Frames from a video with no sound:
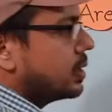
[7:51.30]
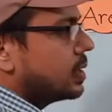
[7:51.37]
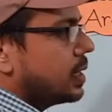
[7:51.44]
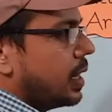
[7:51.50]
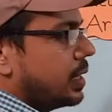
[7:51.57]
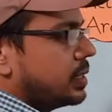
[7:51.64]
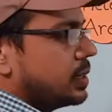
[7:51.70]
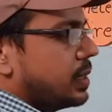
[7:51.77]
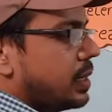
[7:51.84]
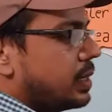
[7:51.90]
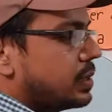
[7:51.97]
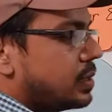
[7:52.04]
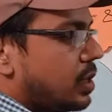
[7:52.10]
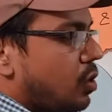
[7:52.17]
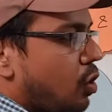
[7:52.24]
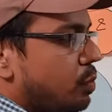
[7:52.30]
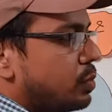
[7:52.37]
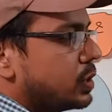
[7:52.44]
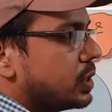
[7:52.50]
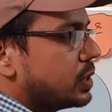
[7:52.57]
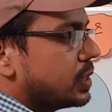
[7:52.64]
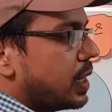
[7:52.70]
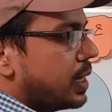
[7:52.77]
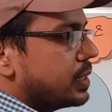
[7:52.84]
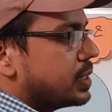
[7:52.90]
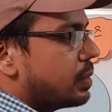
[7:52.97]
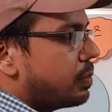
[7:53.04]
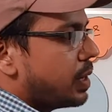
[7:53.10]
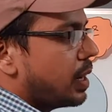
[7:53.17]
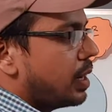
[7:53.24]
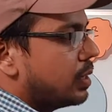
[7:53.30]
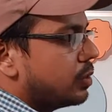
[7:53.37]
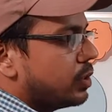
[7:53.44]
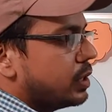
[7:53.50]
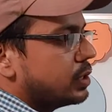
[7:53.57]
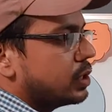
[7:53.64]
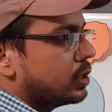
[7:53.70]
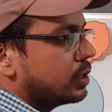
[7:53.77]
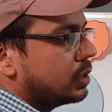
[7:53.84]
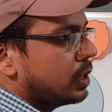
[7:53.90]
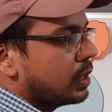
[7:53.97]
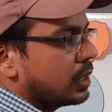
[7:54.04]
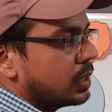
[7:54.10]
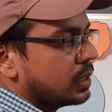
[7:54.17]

sides, that is the opposite sides are parallel to each other,